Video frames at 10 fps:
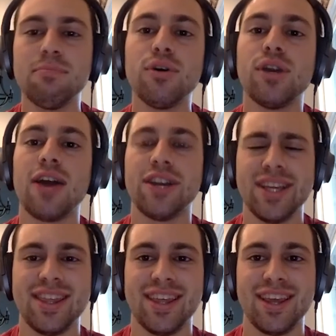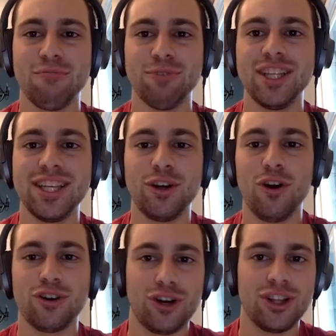put out anything that really
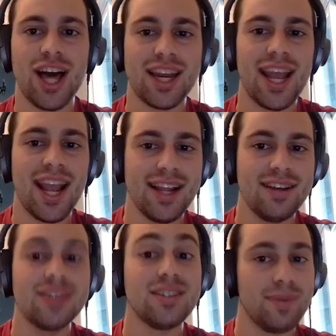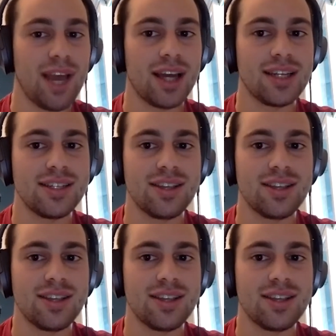garnered a lot of hate, to be honest.